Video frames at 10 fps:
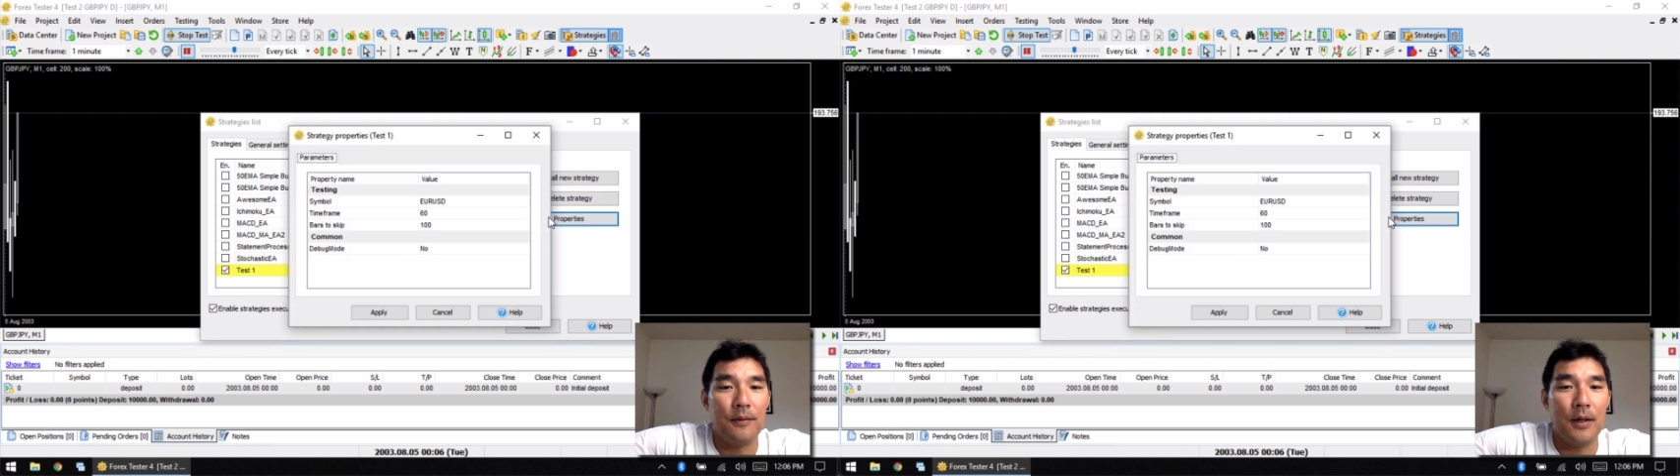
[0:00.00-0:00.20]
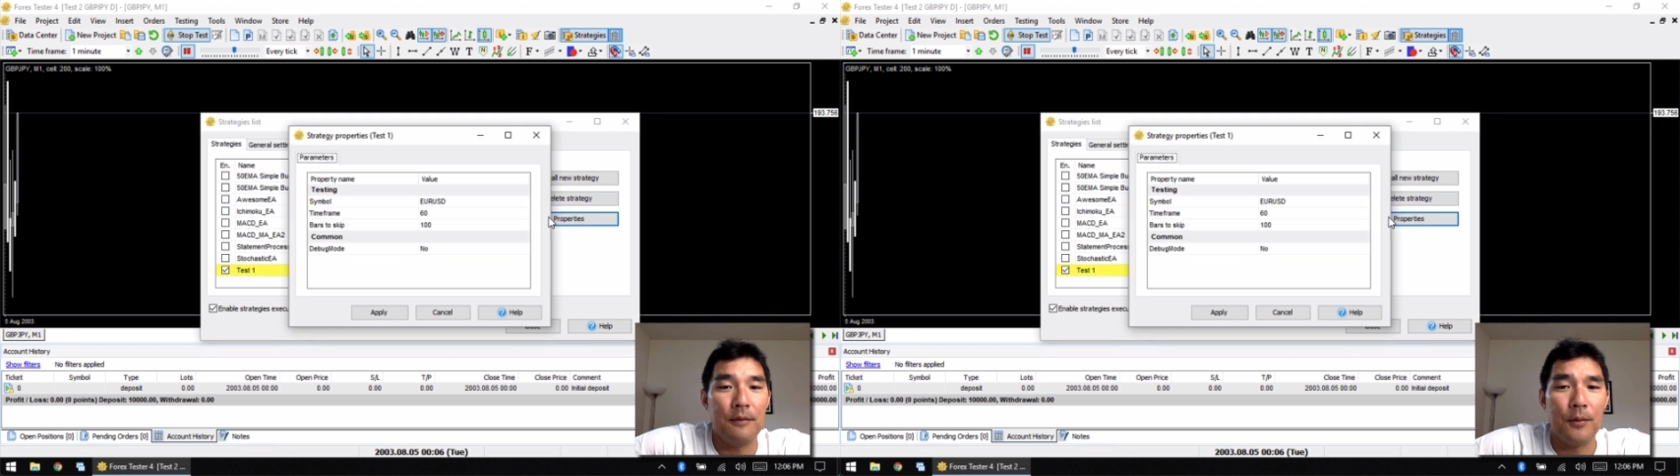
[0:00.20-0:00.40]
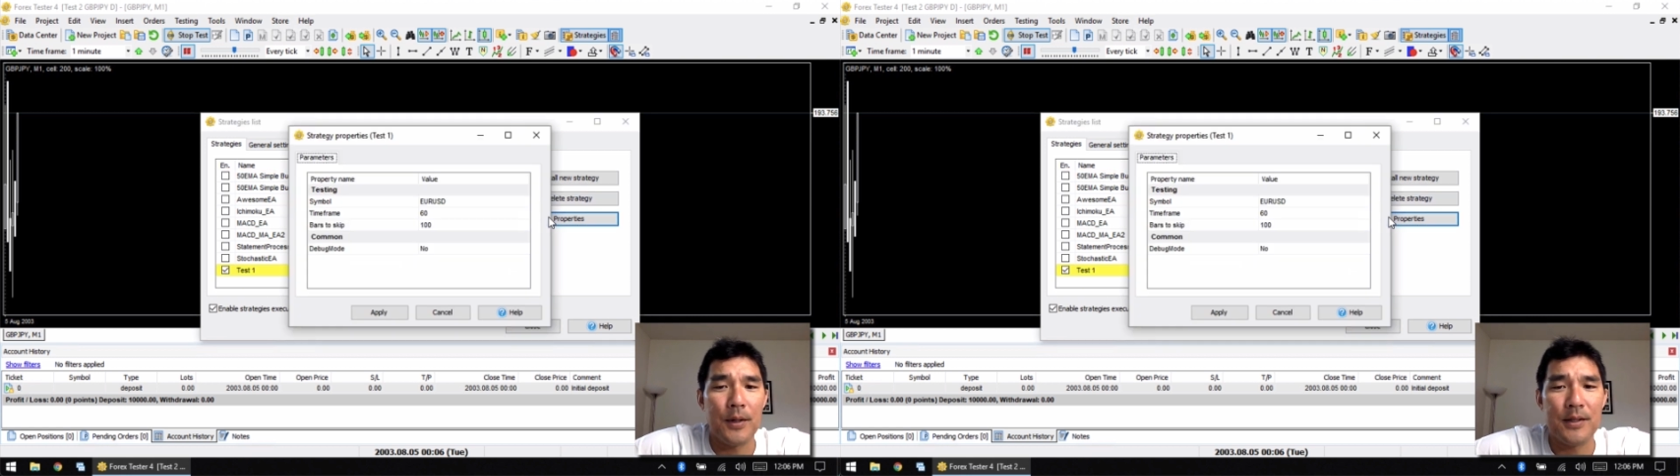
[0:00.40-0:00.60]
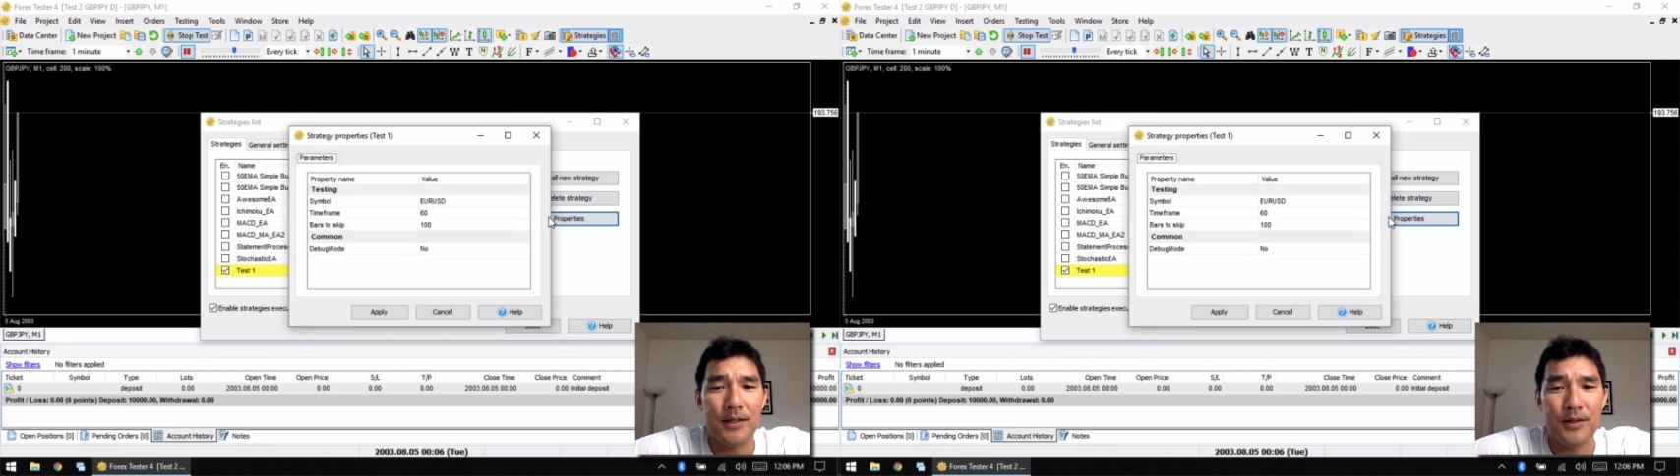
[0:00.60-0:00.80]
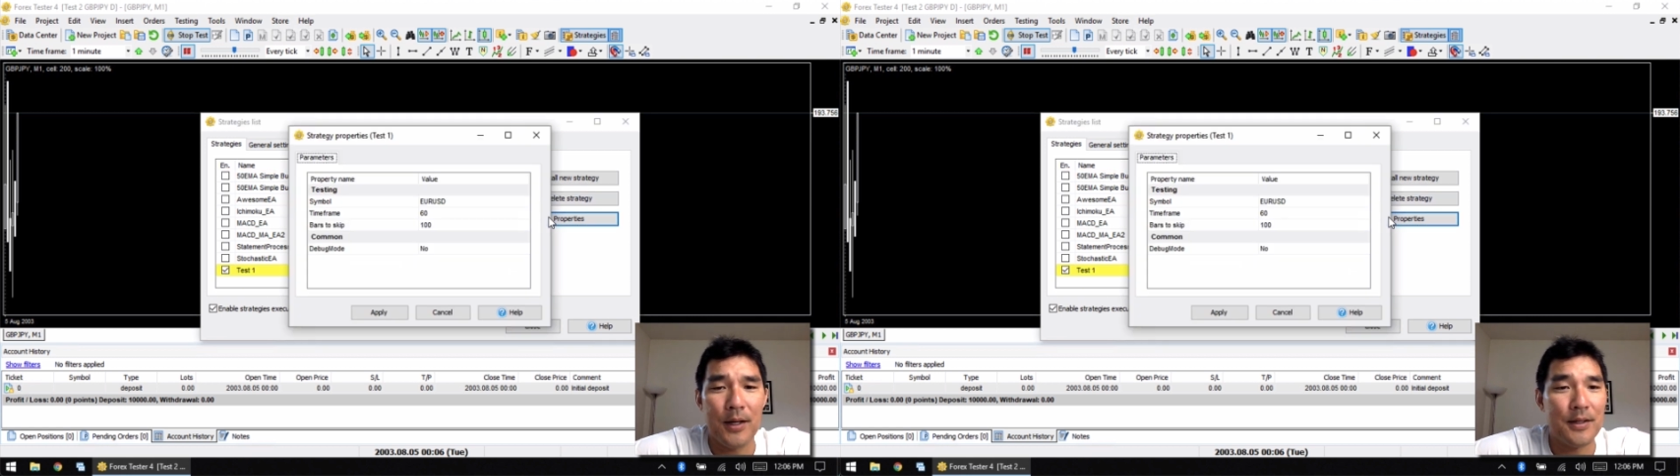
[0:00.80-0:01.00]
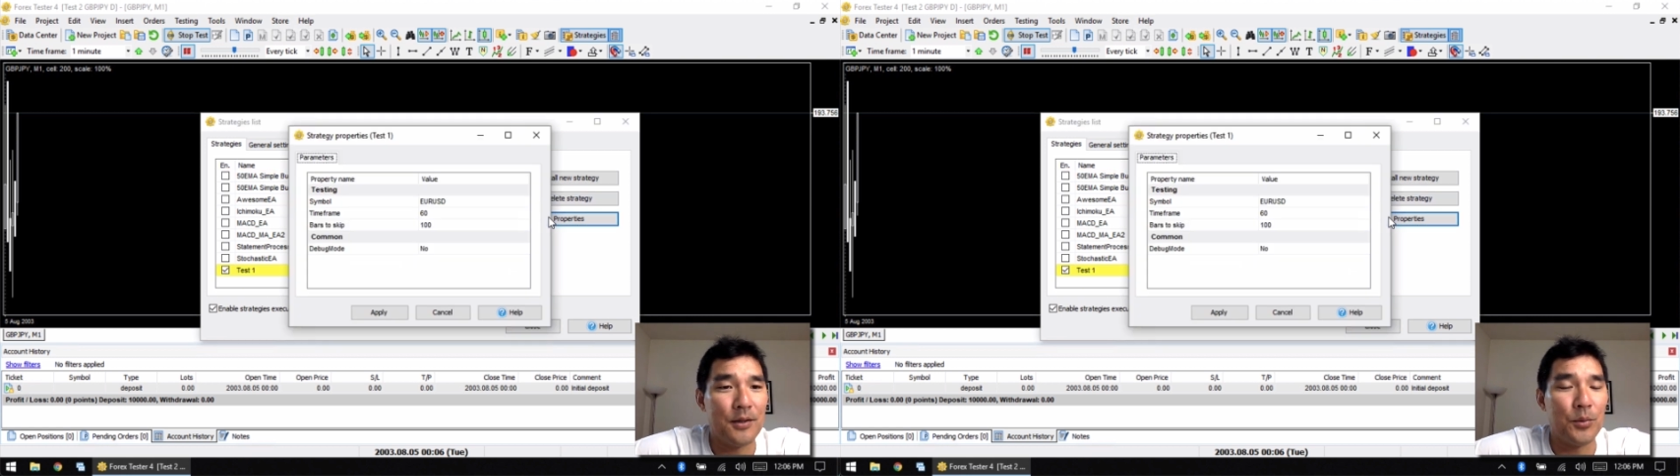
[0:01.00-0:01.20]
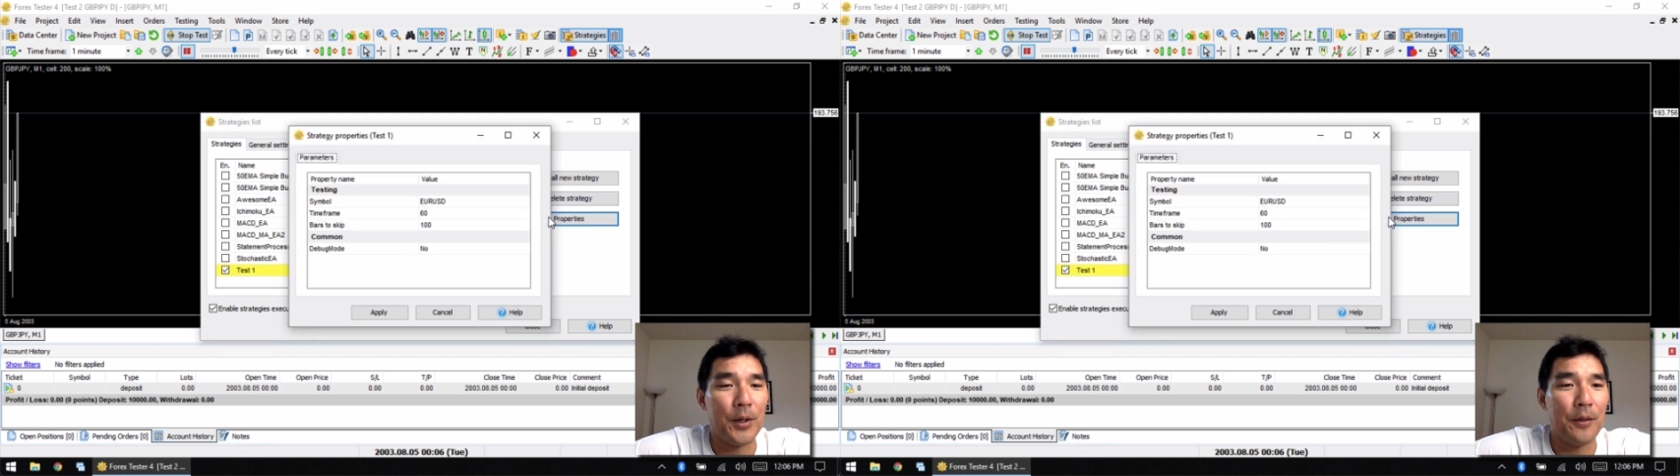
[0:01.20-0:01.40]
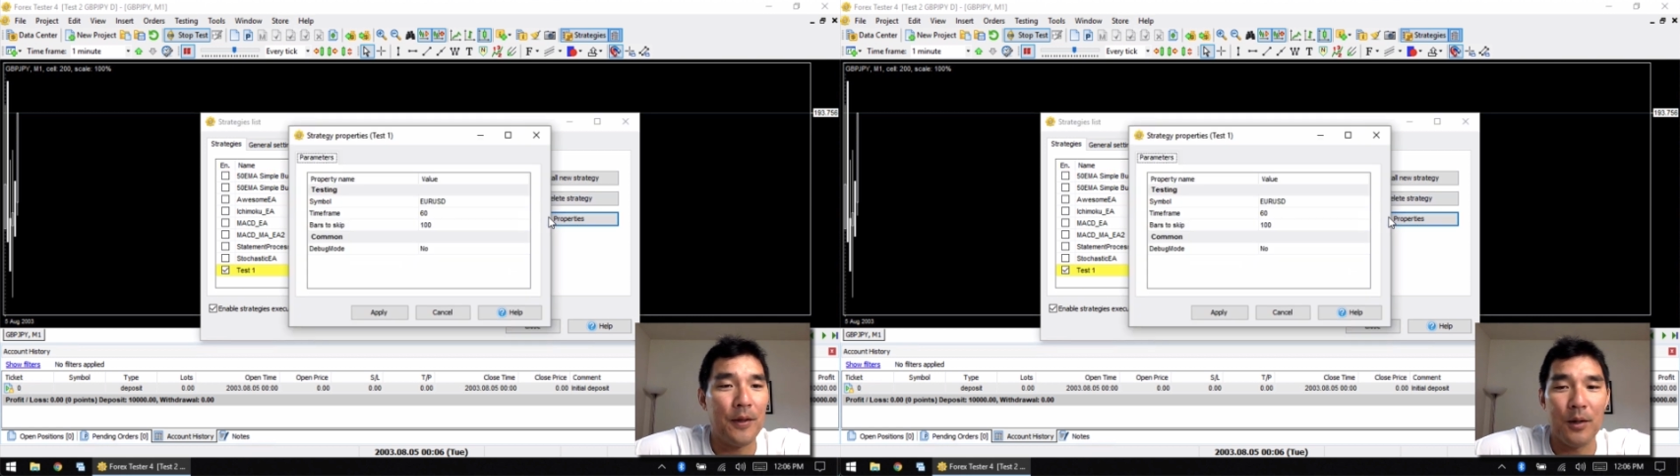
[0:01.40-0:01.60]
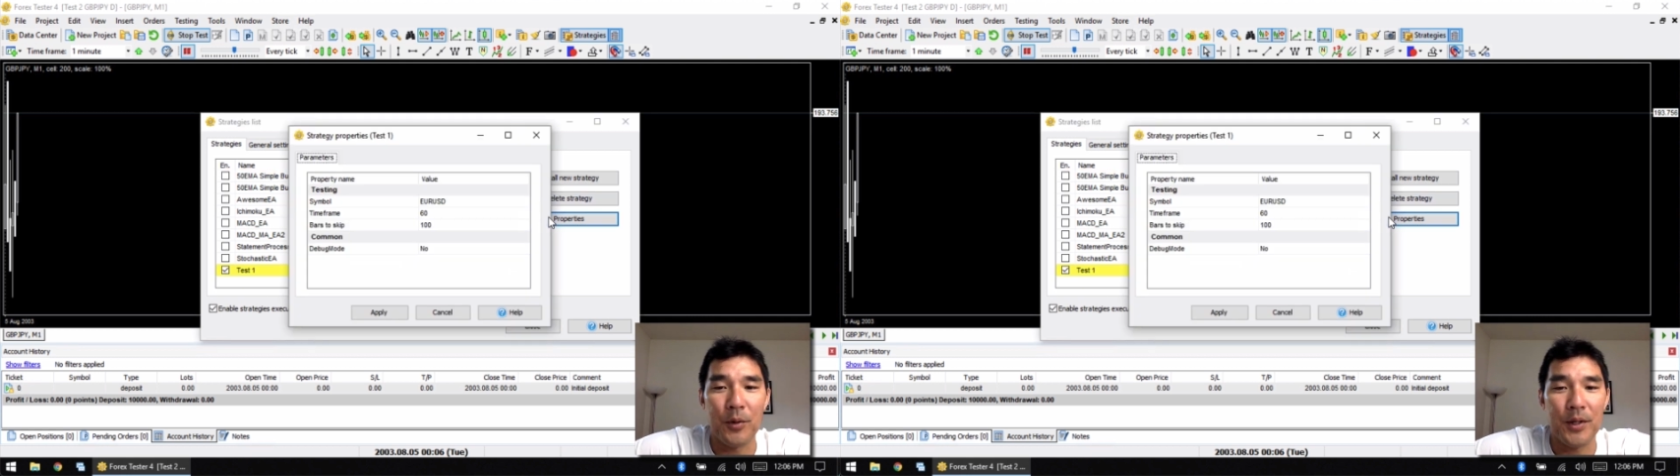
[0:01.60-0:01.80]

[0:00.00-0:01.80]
Uh, Forex Tester has this weird thing